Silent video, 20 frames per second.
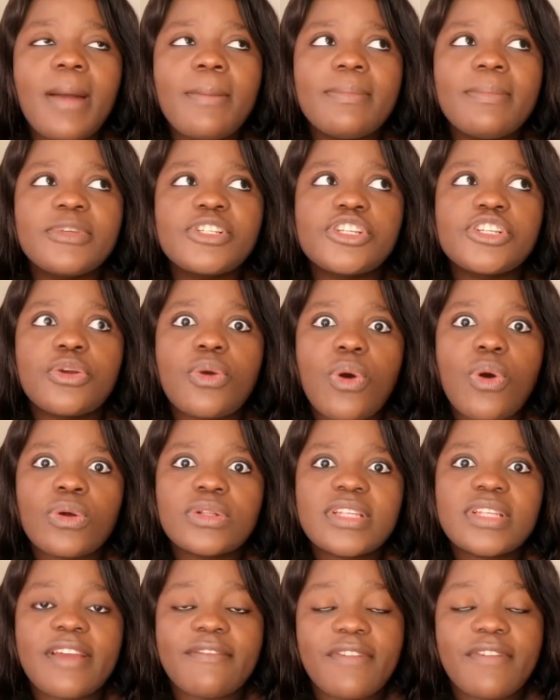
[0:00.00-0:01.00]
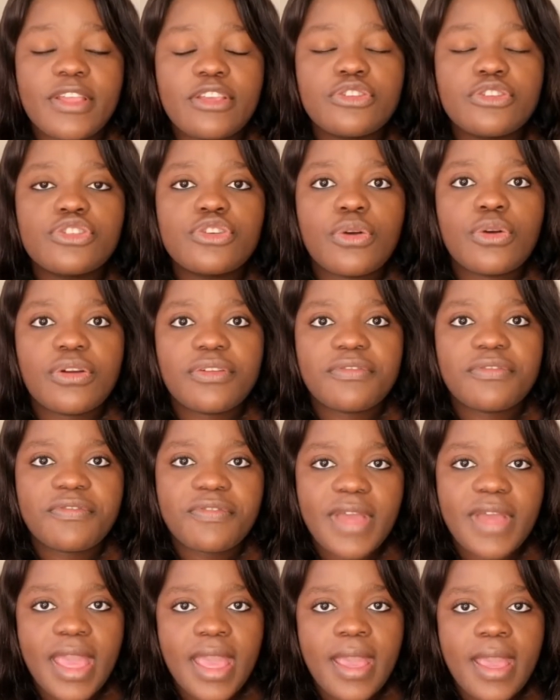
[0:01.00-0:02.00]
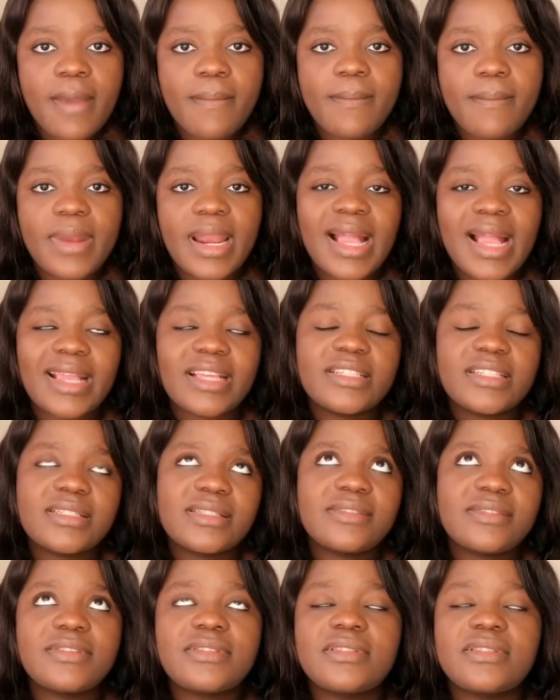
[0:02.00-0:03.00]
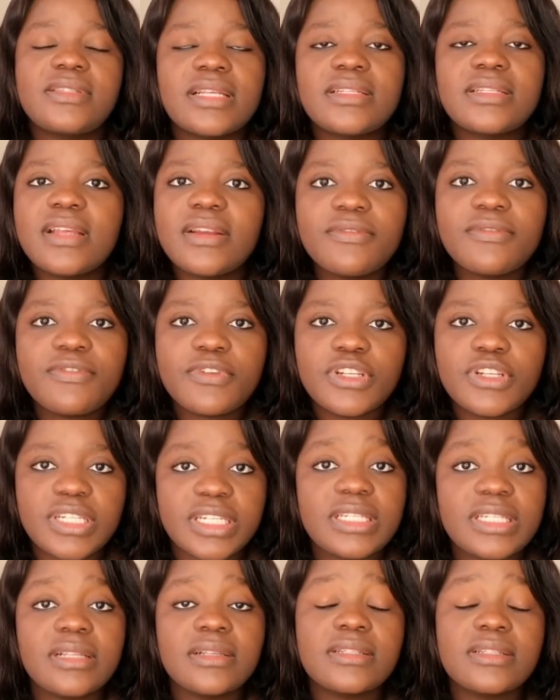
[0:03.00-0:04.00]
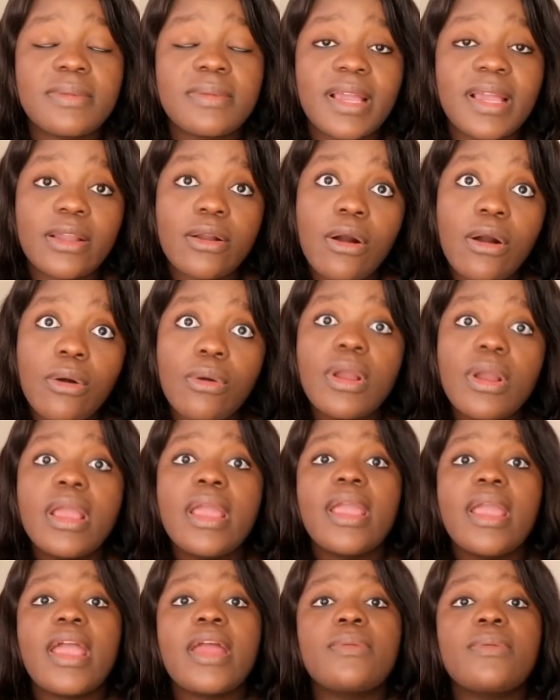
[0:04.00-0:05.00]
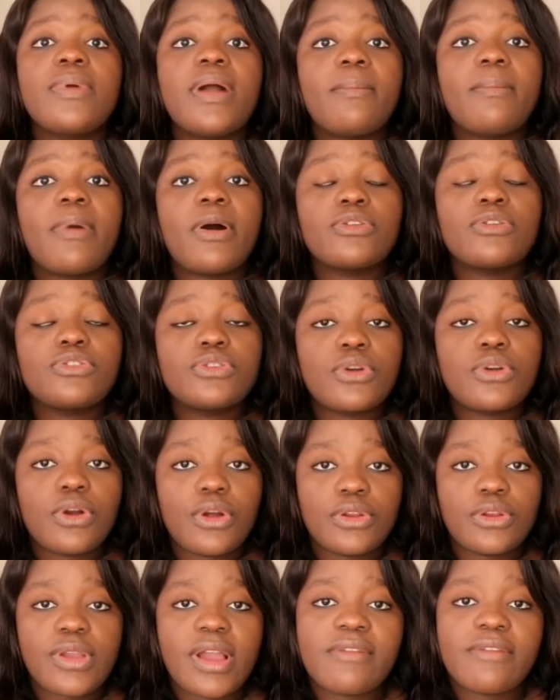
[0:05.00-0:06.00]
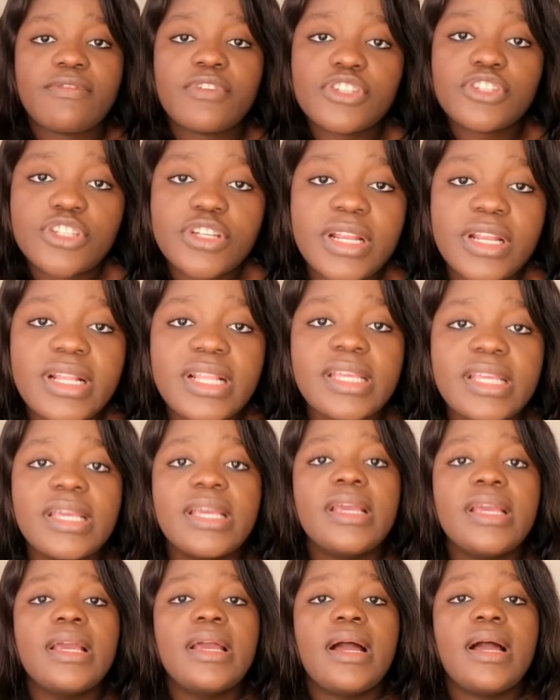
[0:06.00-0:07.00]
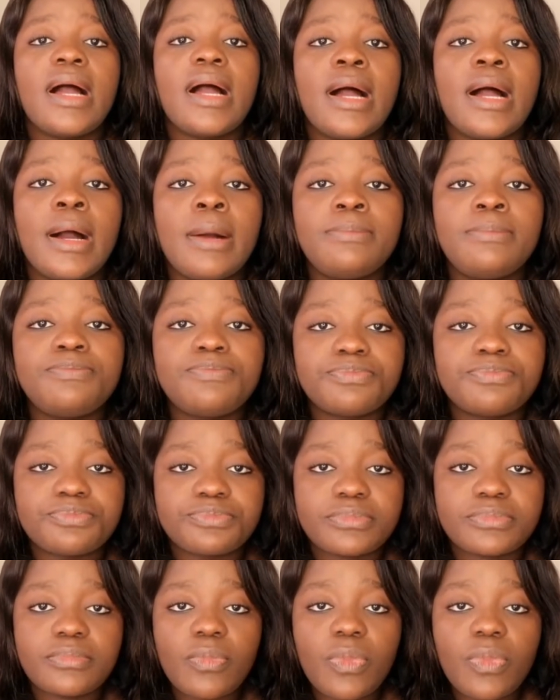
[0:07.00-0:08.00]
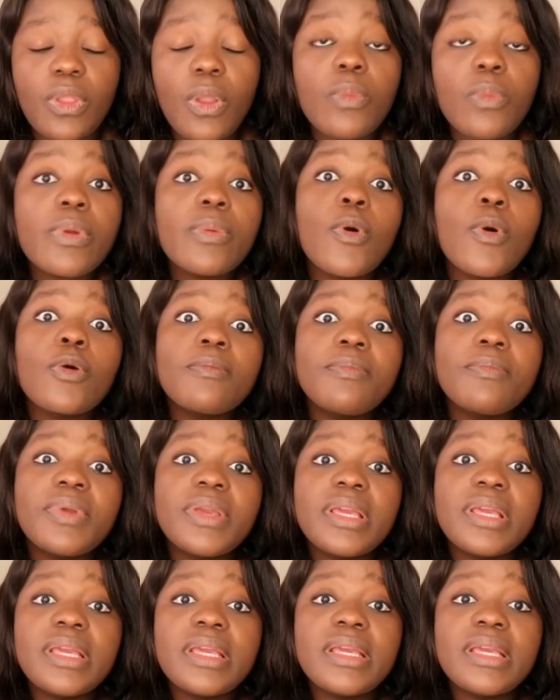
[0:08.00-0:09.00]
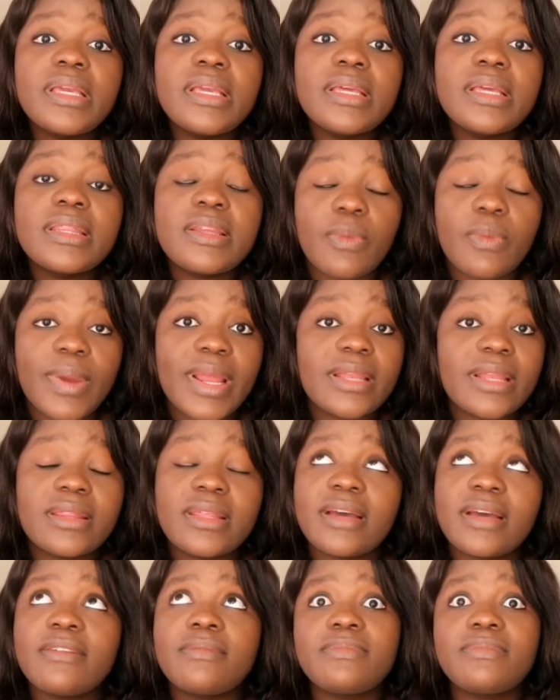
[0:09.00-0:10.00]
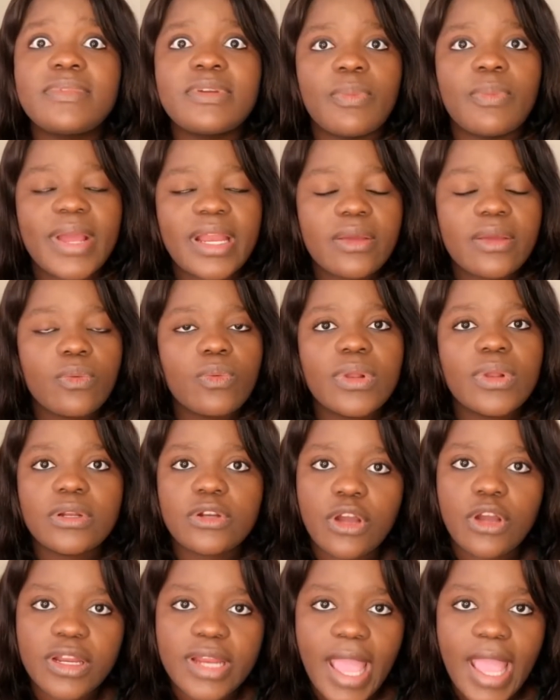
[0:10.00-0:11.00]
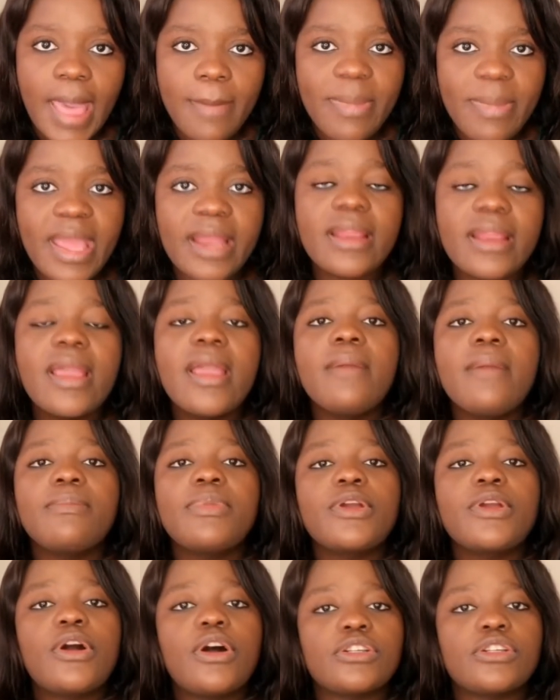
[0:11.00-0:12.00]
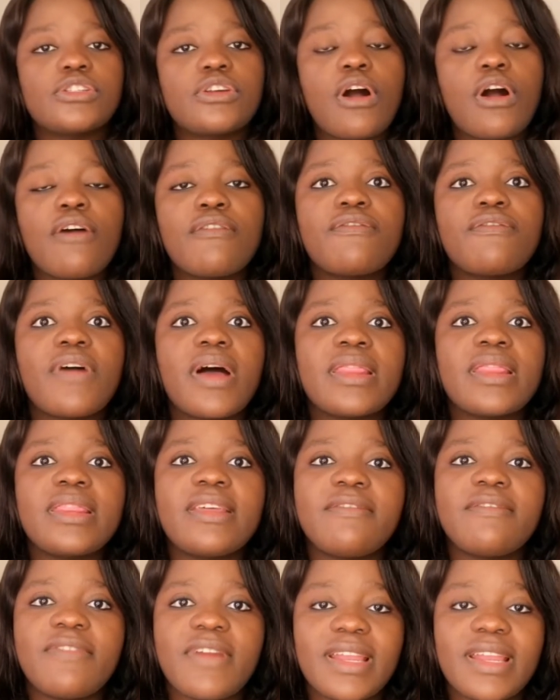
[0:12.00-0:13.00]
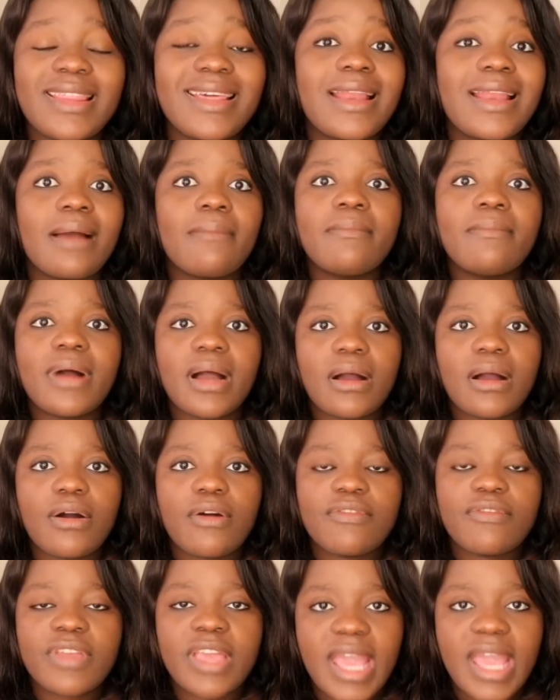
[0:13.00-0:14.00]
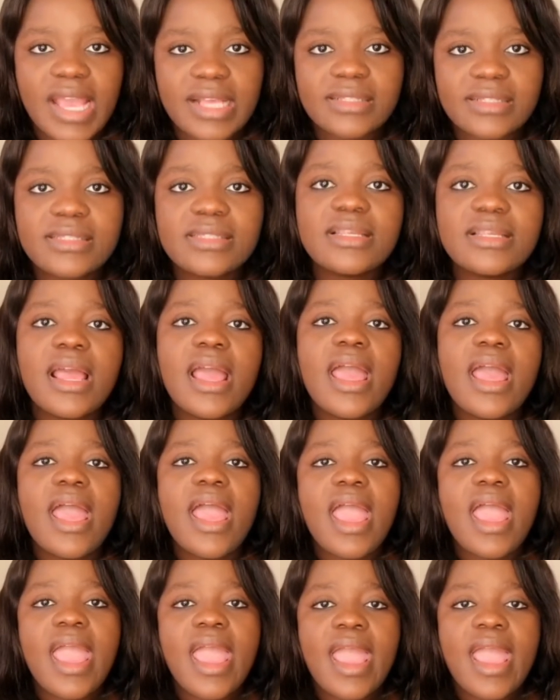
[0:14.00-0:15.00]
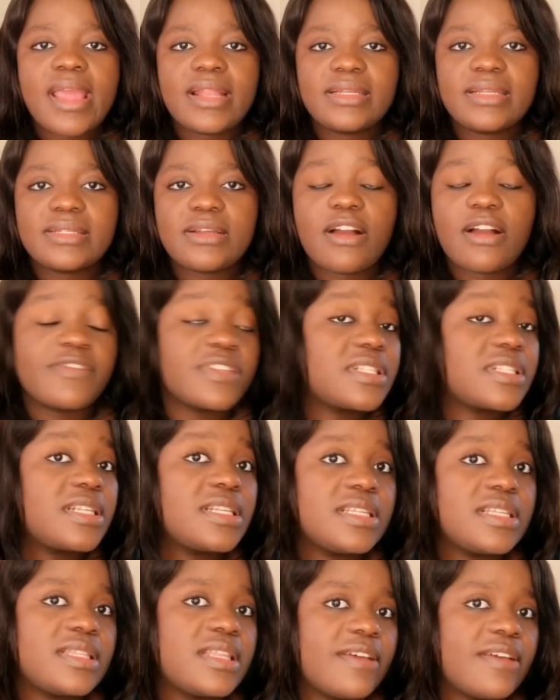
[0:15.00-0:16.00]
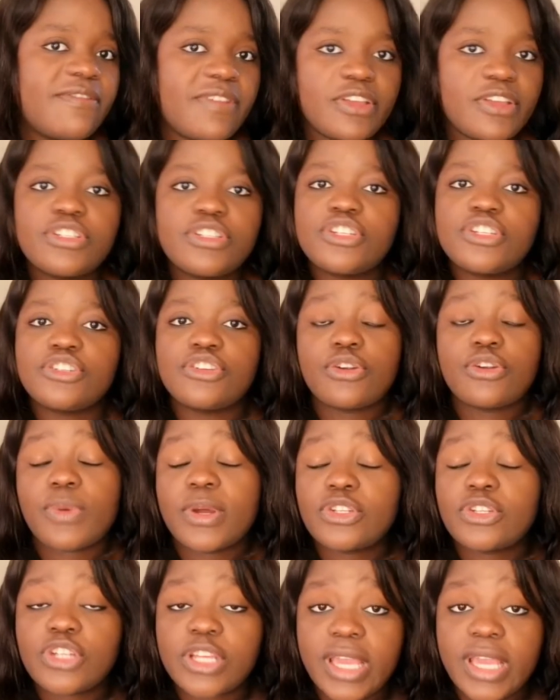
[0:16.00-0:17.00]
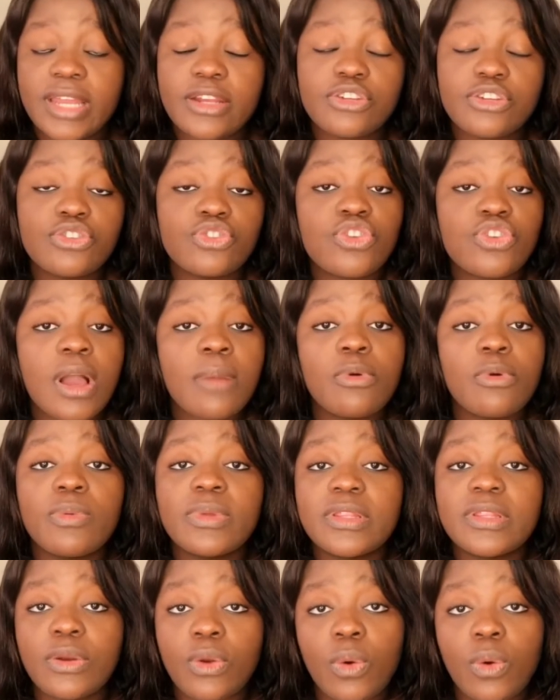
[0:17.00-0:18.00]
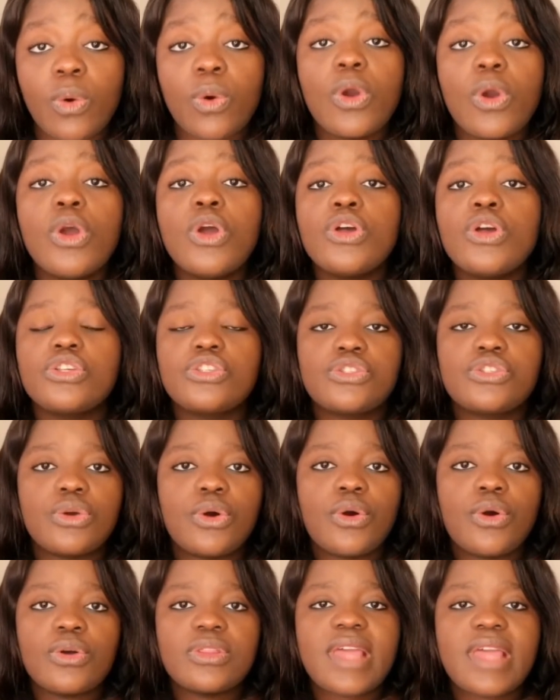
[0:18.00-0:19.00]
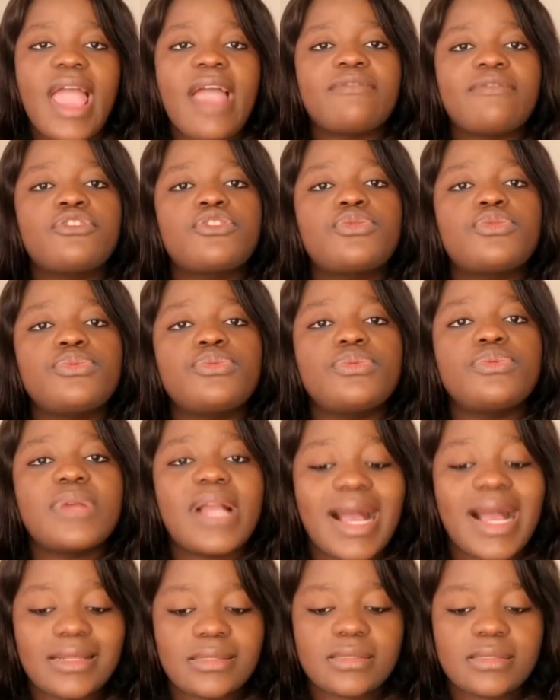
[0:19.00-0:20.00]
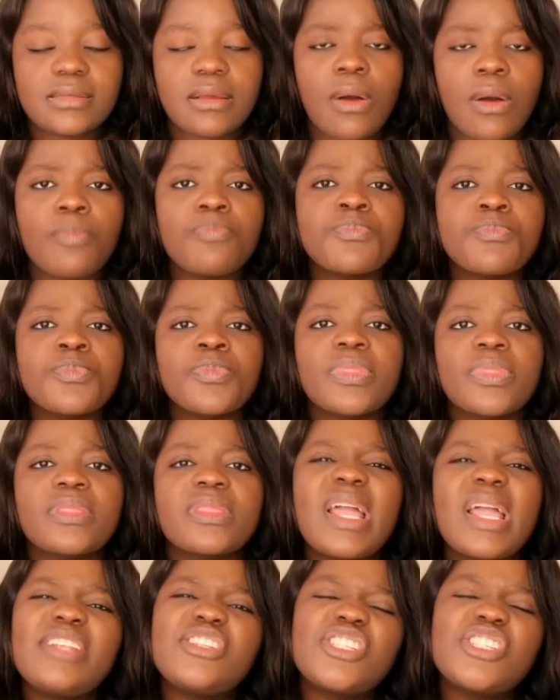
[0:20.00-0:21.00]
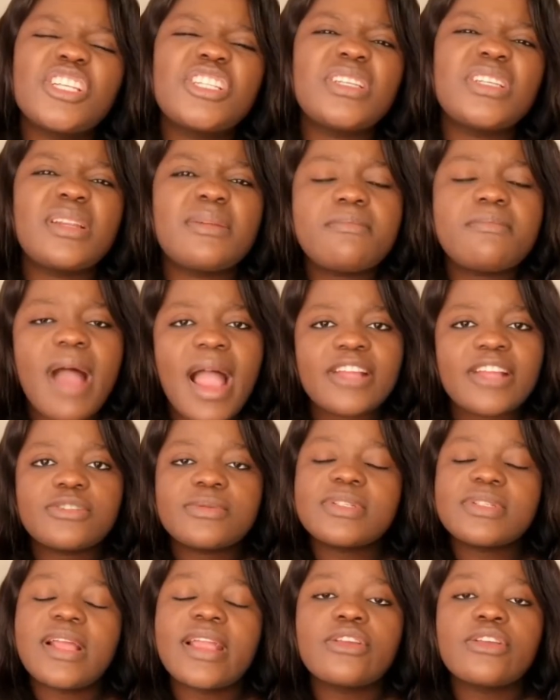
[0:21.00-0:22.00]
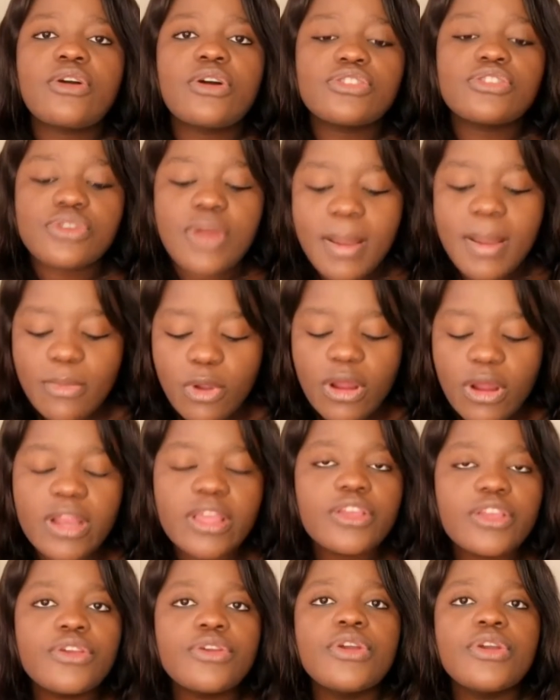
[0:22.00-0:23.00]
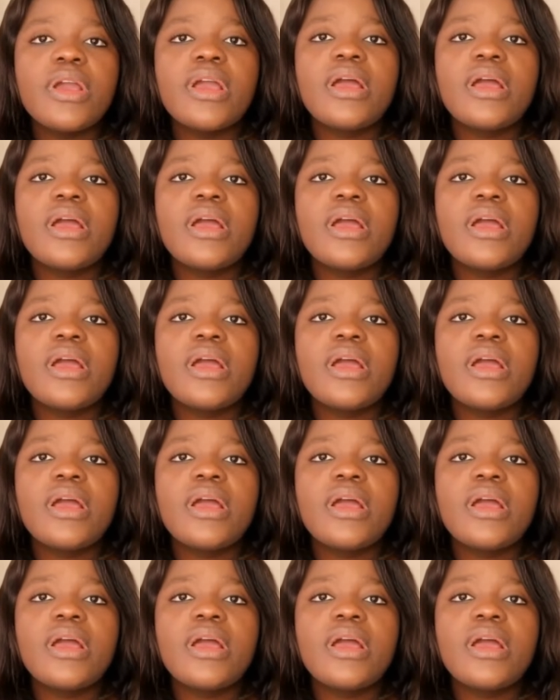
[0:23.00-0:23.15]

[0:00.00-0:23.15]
she called her venue to confirm like certain few details. They were like, oh, and we're about to call you. Unfortunately, we won't be the wedding will not happen because of the number of guests, and obviously the venue does not want to get into trouble with the law, so they have to cancel. Then she didn't mind. She was like, oh, so I'm calling you,